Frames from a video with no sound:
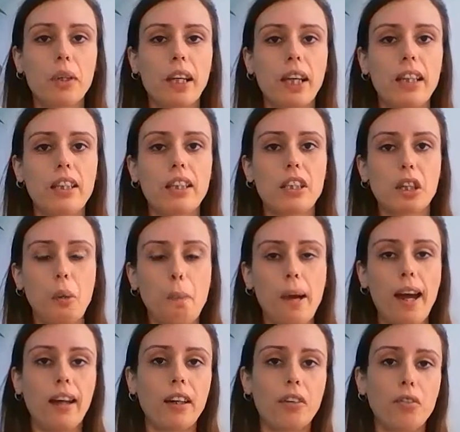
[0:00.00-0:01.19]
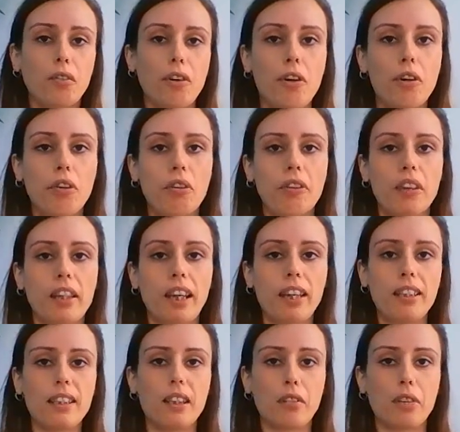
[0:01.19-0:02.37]
it is to go back and forth on the
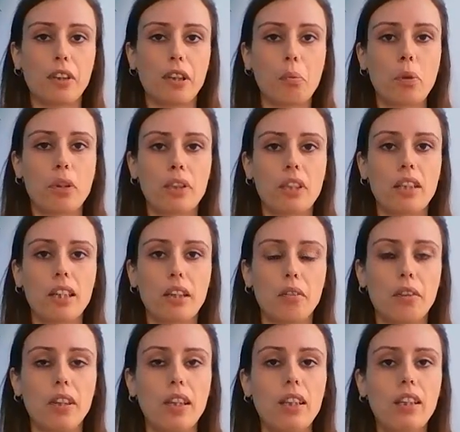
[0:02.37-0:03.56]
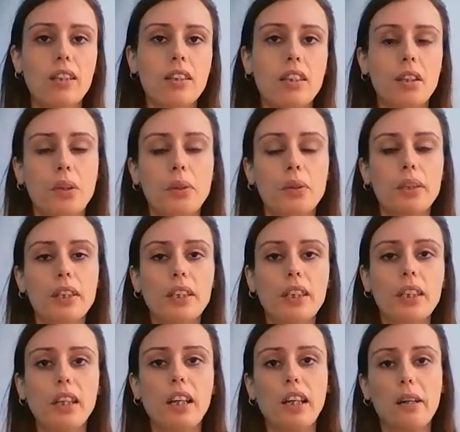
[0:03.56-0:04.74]
negative and the positive. So
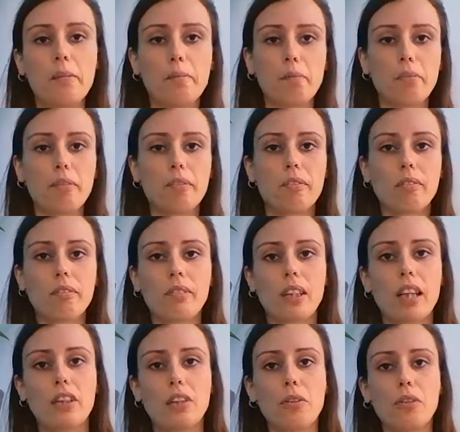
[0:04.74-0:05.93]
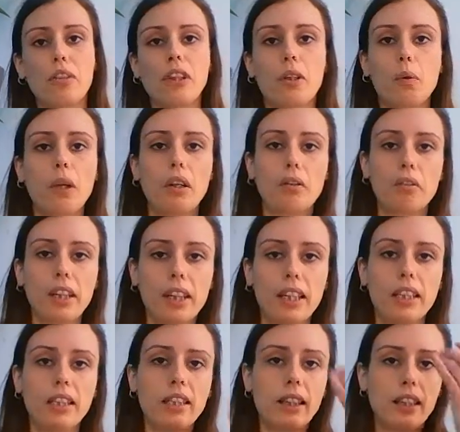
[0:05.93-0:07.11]
I don't feel qualified.
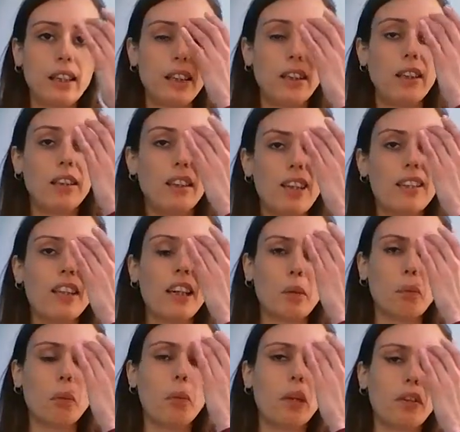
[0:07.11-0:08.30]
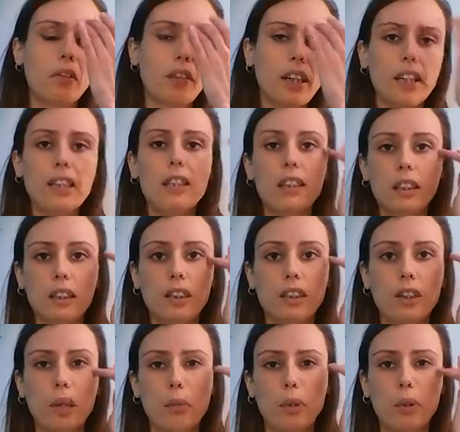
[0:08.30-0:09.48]
Yes, I am qualified. No,
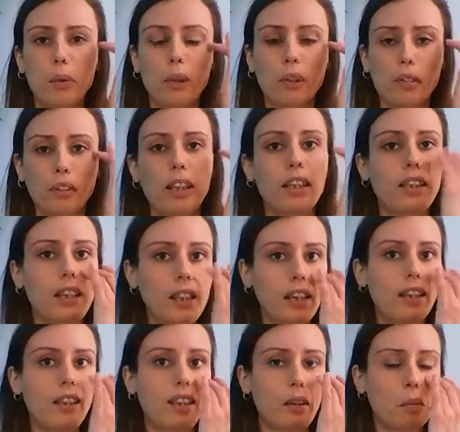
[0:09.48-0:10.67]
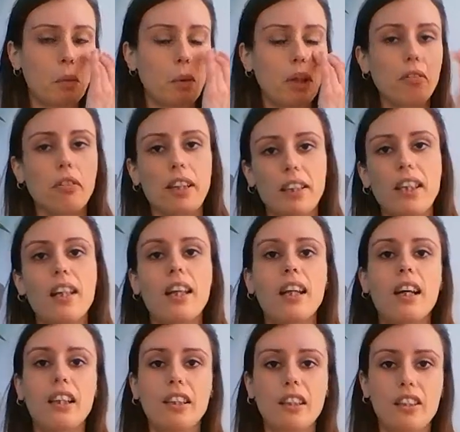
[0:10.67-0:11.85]
I'm not qualified. Yes, I am qualified.
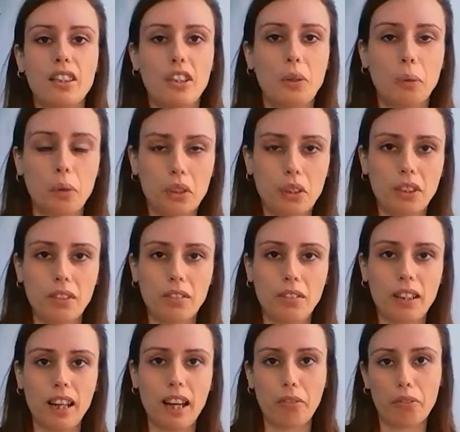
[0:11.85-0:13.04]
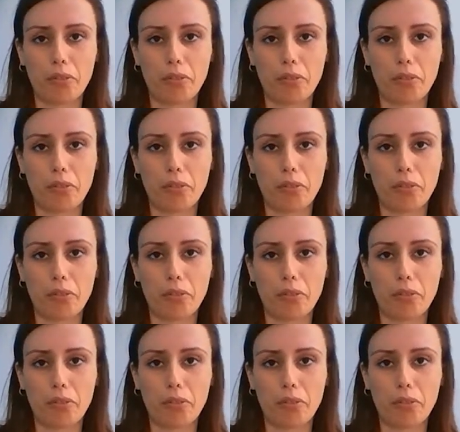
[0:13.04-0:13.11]
And you would have,